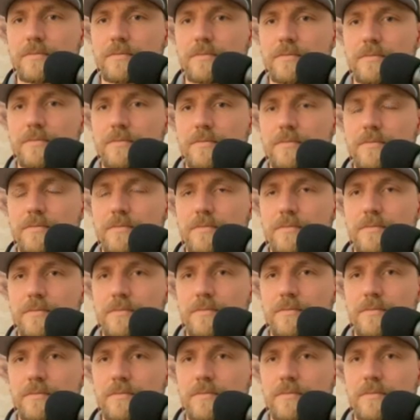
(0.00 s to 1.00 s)

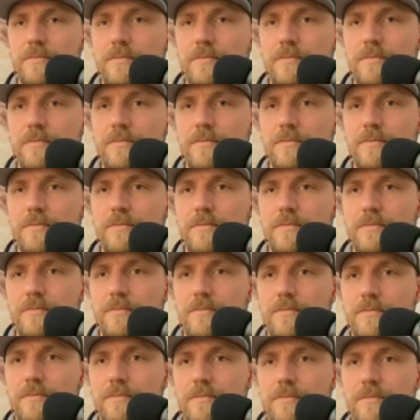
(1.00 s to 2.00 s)

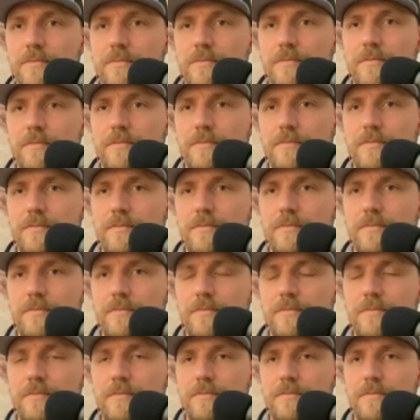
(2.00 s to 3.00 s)

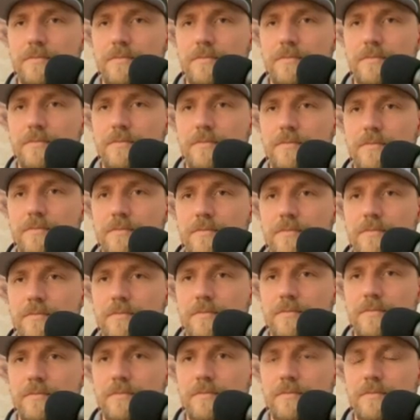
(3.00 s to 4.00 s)

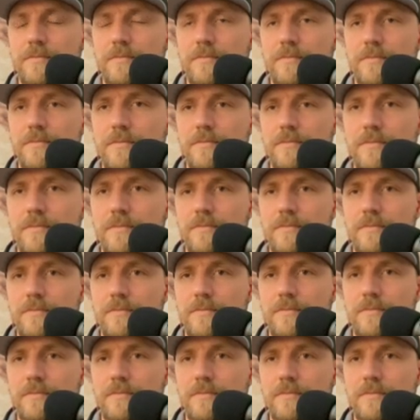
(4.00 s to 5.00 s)

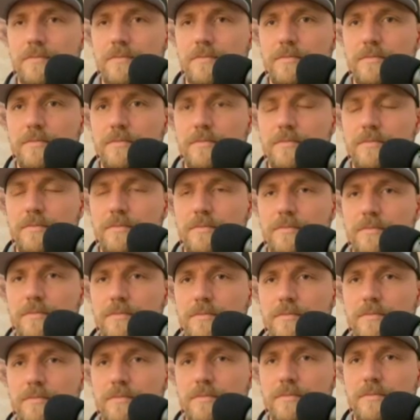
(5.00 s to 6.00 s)

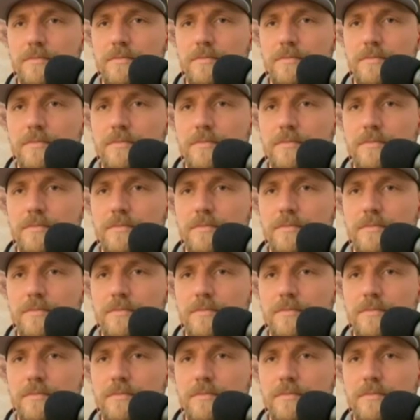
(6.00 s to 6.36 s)
(not speaking)